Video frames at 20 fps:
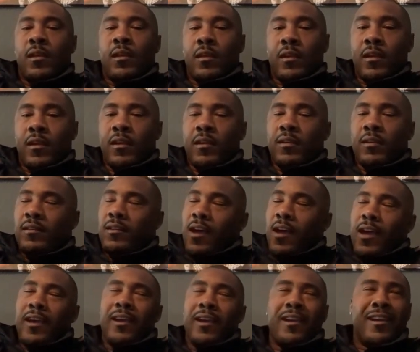Yeah.
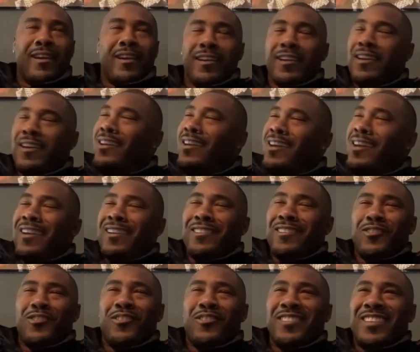Hey.
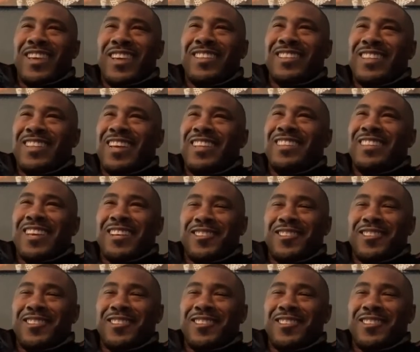That